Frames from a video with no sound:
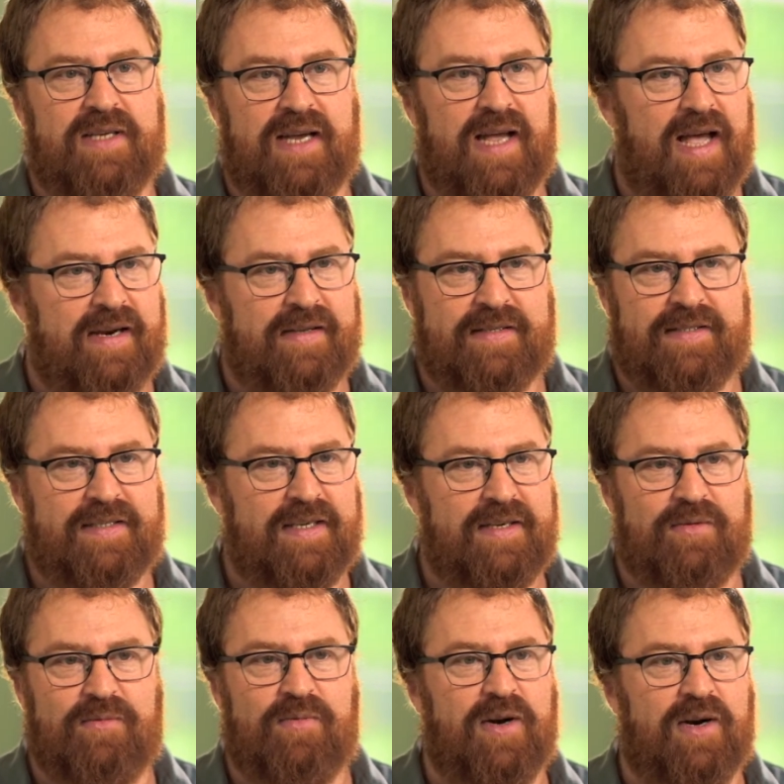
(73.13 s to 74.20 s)
I gotta
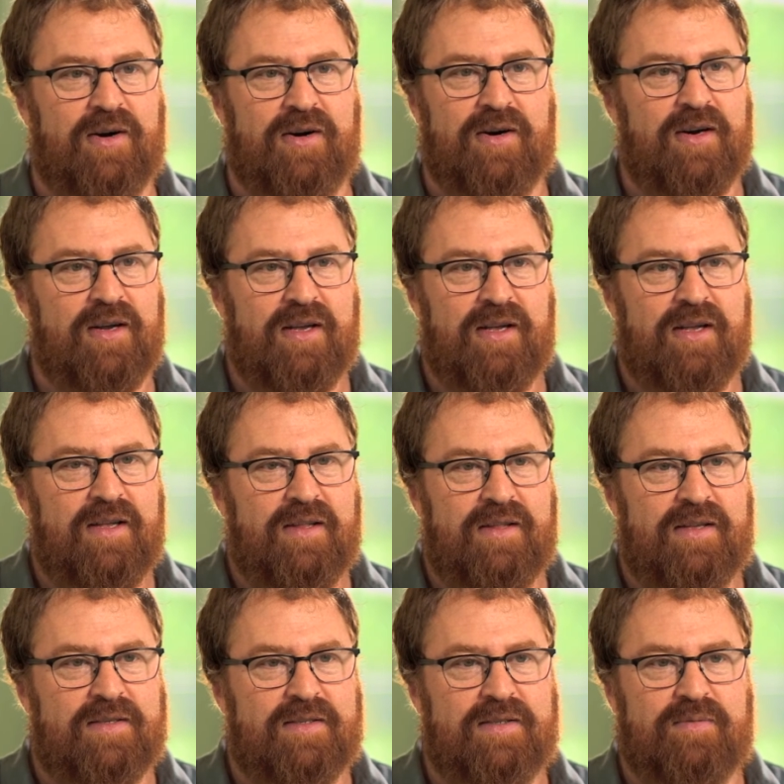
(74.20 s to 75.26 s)
see where
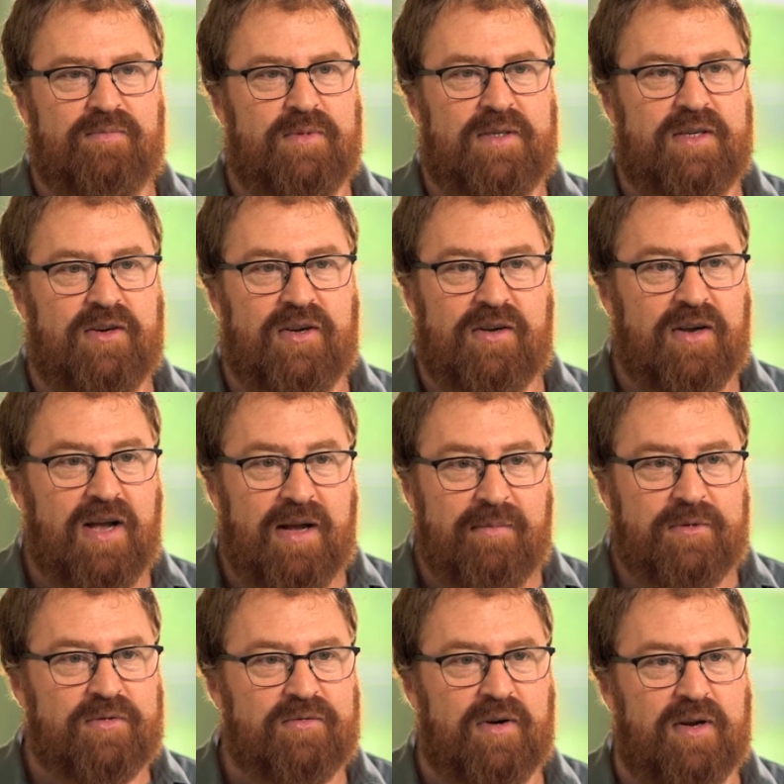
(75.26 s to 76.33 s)
this material
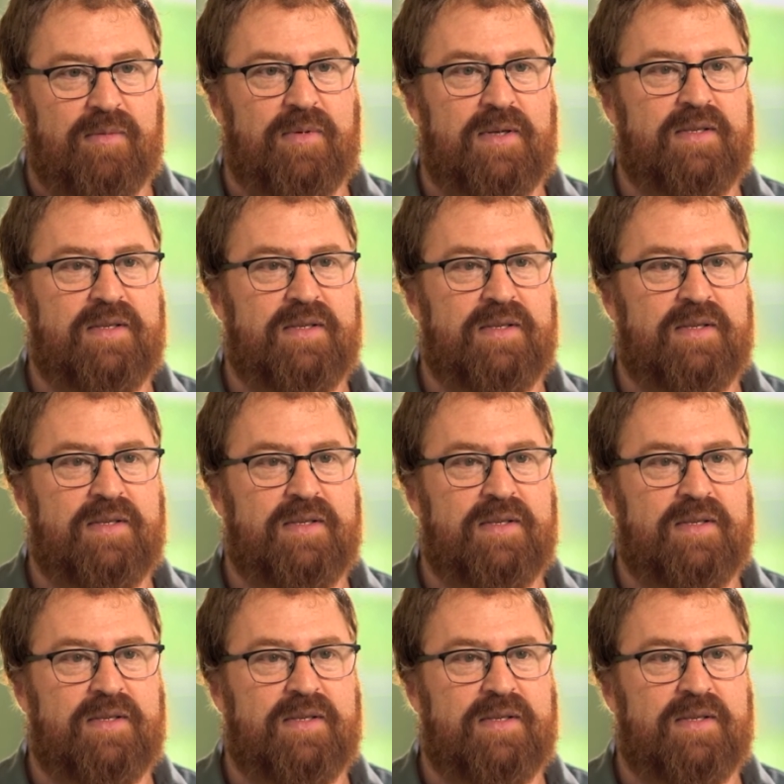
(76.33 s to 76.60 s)
comes from.